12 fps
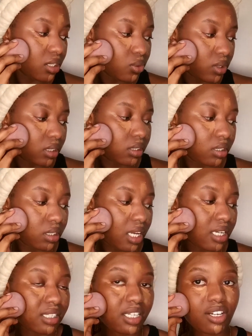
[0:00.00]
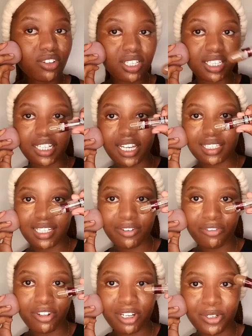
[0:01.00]
ones, and they're really nice
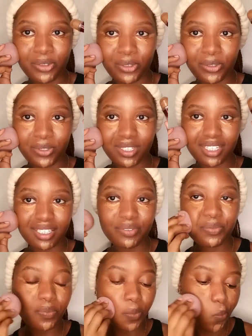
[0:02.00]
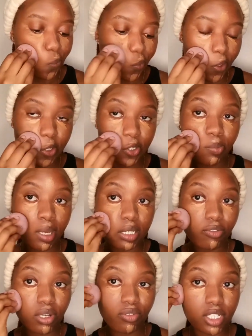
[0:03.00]
and fun to use. It's my
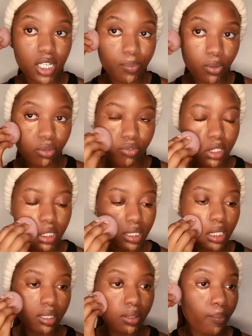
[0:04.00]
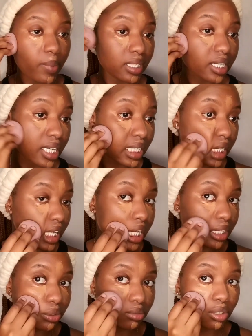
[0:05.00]
favorite type of concealer, but the
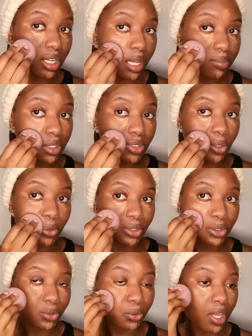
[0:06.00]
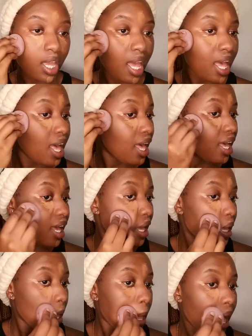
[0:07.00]
Elegant comes close to.
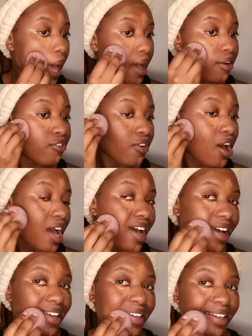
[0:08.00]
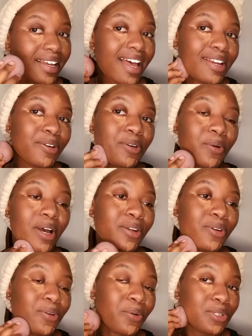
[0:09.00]
I don't know
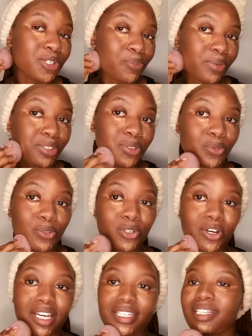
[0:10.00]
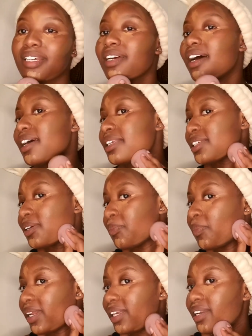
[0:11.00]
what topics to talk as I
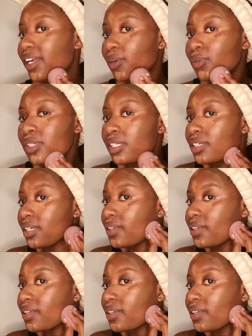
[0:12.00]
blend out.